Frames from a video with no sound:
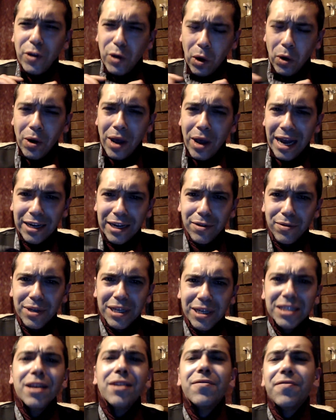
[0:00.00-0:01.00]
know how to do
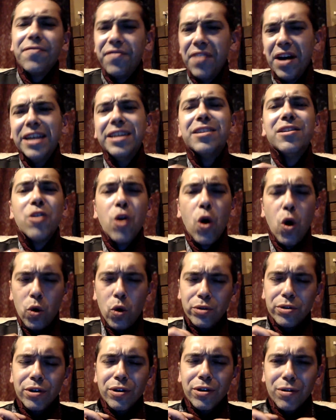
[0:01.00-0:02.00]
these, find an
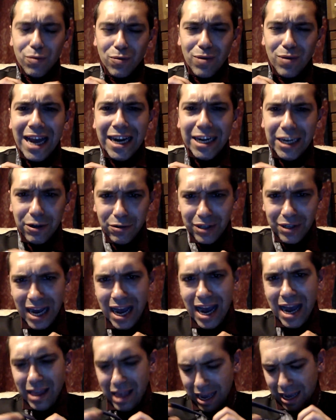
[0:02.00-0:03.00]
older, rattier
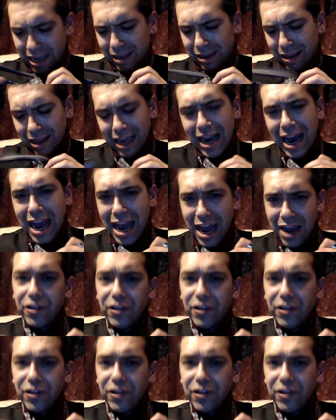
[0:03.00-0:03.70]
tie like I have.